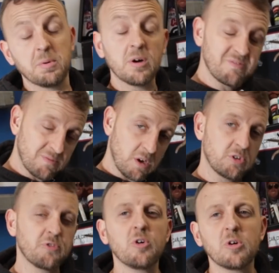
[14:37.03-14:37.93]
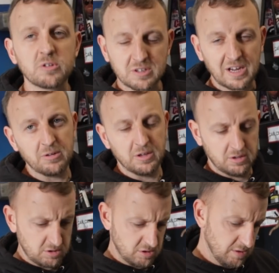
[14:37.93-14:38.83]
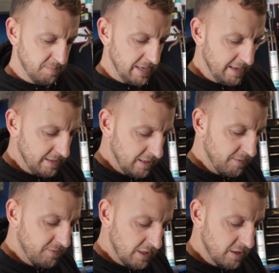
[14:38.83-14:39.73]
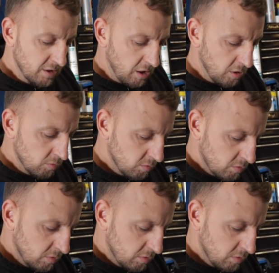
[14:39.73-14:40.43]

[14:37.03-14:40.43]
But I just thought I'd tell you about it. If you didn't know,